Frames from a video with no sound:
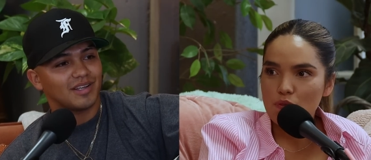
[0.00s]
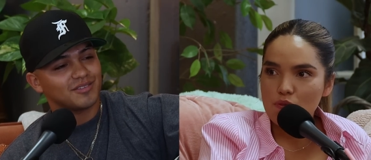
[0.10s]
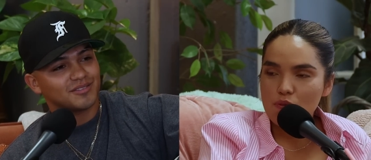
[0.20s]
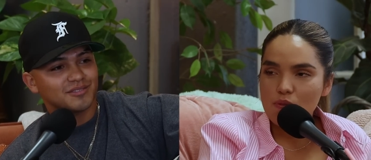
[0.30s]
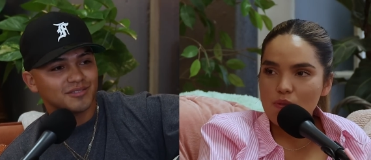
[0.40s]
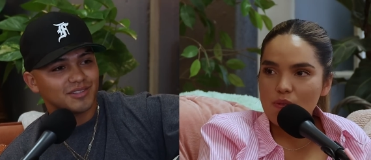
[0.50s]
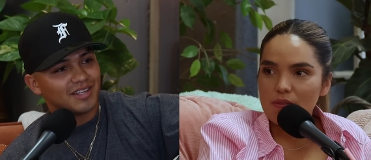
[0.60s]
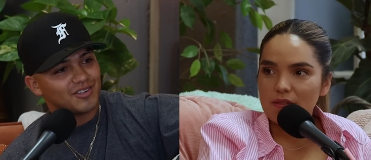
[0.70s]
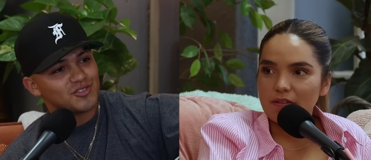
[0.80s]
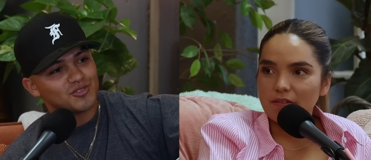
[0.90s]
Speaker 1: like, oh,
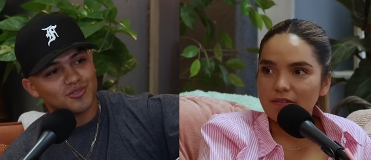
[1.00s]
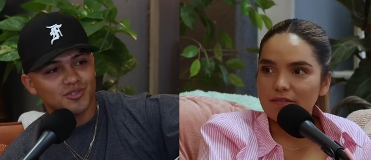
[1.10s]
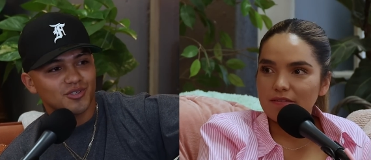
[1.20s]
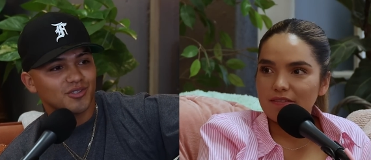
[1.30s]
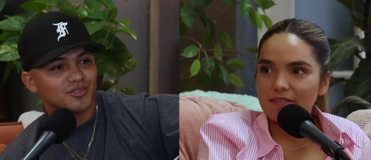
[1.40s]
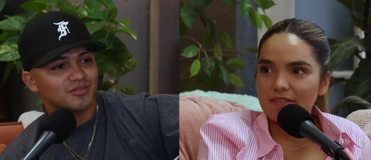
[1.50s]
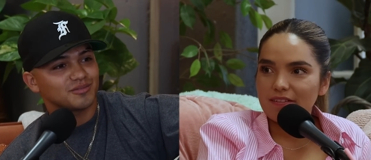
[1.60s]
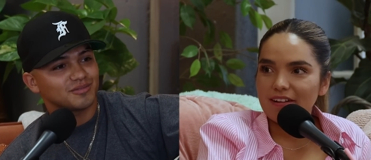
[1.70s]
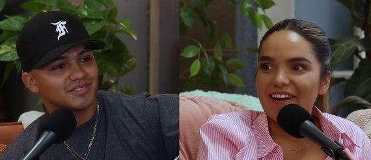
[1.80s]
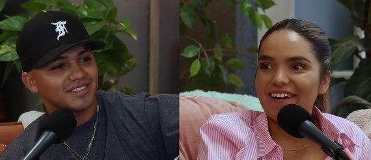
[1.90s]
like your shoulder.
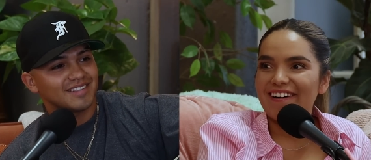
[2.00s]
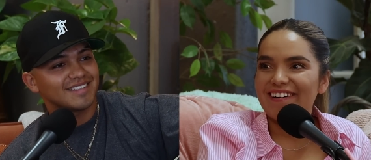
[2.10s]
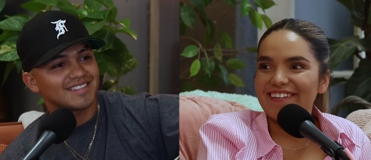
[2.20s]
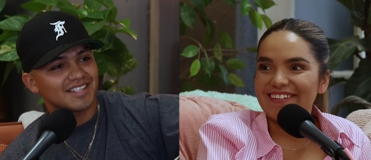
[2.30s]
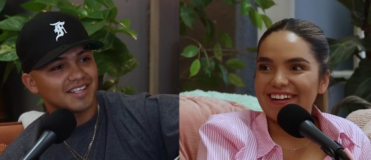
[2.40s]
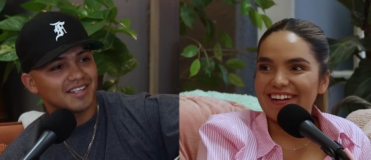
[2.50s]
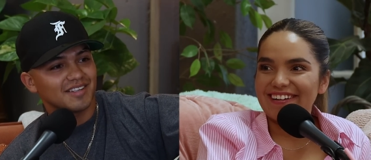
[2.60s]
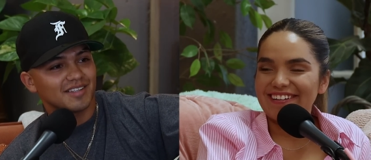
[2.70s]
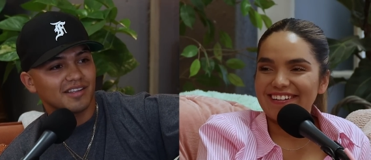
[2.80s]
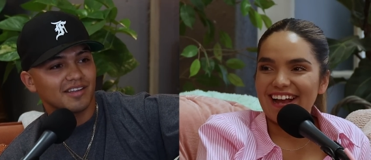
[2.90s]
Speaker 2: Oh,
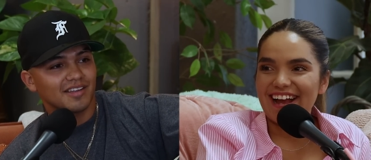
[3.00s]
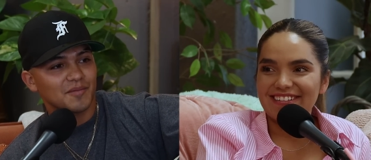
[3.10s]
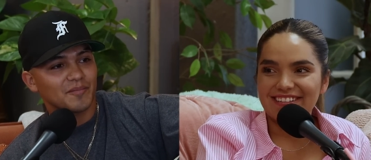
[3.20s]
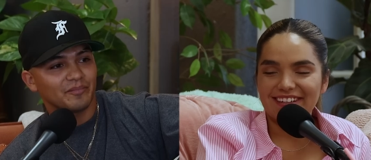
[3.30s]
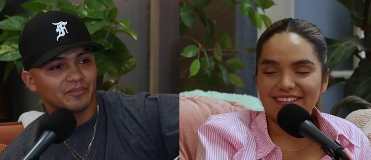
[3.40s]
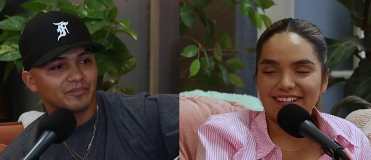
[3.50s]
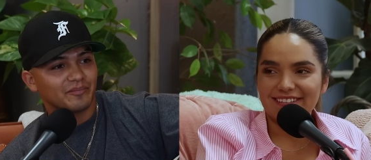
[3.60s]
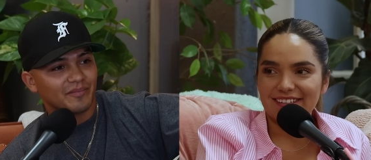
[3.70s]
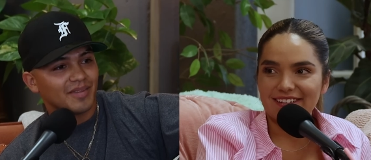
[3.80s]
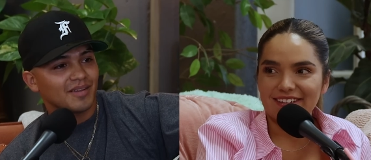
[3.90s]
okay. Thing. Yes.
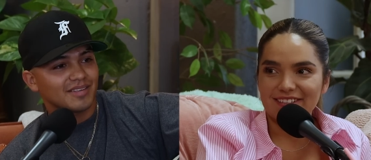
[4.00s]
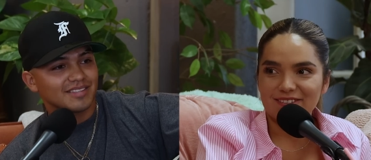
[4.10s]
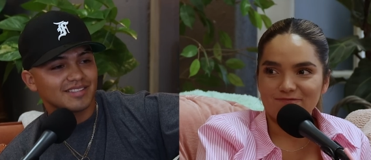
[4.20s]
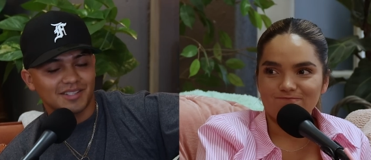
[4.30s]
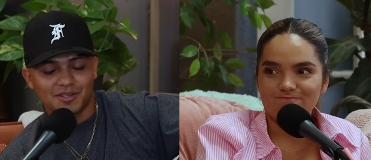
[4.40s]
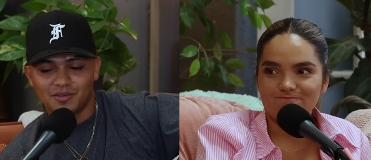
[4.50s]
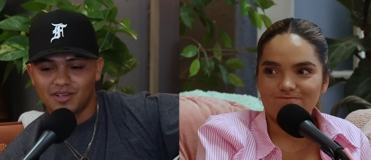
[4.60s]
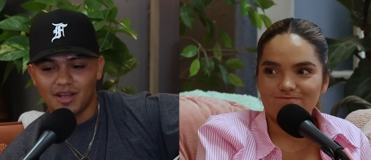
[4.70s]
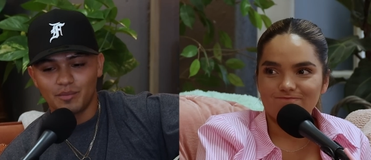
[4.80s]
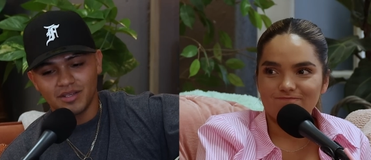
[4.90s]
Speaker 1: So,
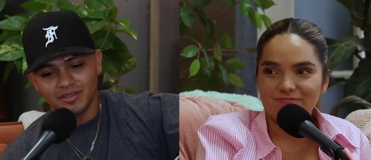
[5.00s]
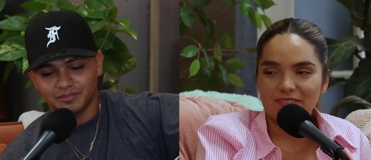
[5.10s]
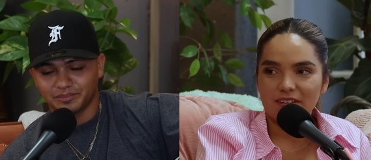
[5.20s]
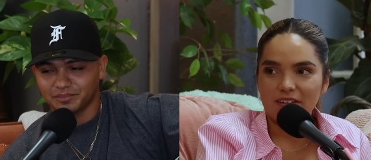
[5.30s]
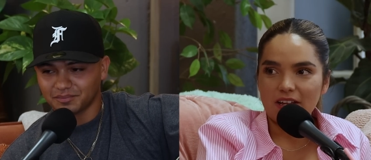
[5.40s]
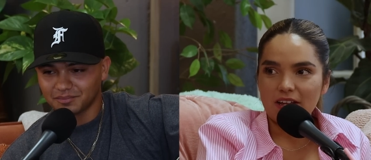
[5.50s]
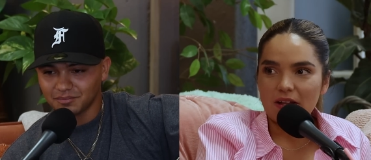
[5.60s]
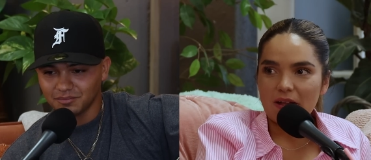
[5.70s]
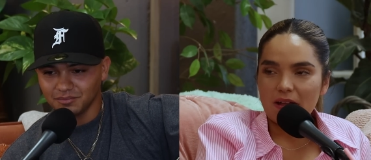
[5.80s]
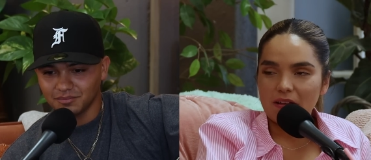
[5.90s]
I mean,
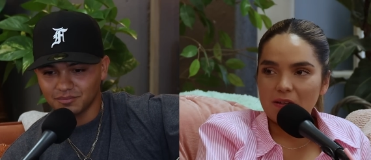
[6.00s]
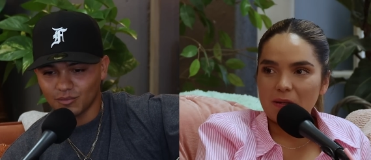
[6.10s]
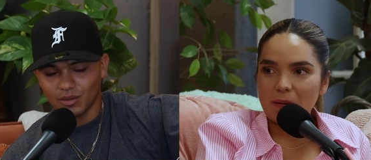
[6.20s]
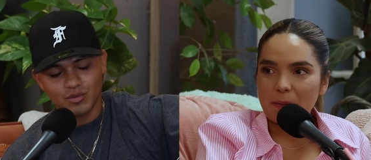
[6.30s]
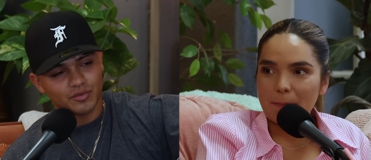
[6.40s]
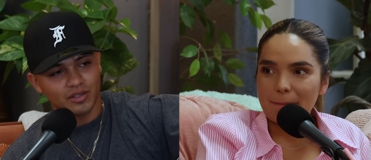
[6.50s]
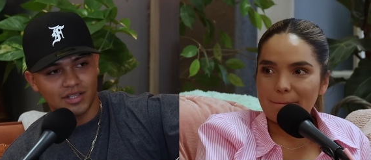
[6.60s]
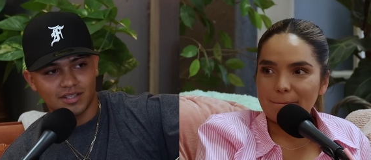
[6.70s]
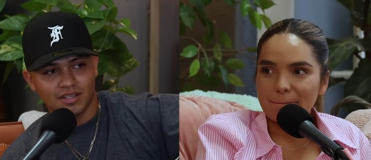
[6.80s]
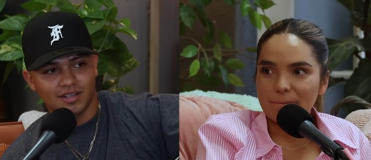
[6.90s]
it was fun
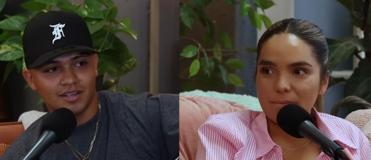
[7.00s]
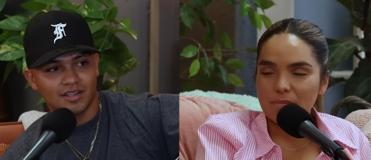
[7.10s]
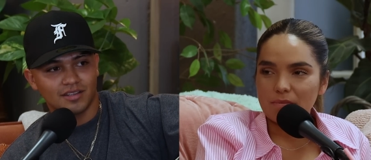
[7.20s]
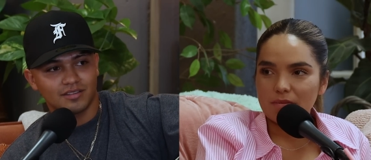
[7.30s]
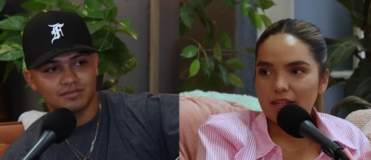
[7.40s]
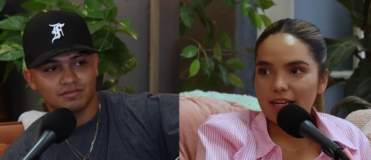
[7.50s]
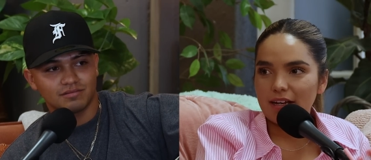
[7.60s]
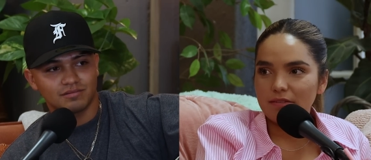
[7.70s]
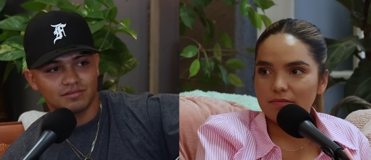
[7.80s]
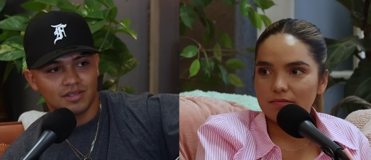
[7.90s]
at the end of the day.
Speaker 2: Yeah.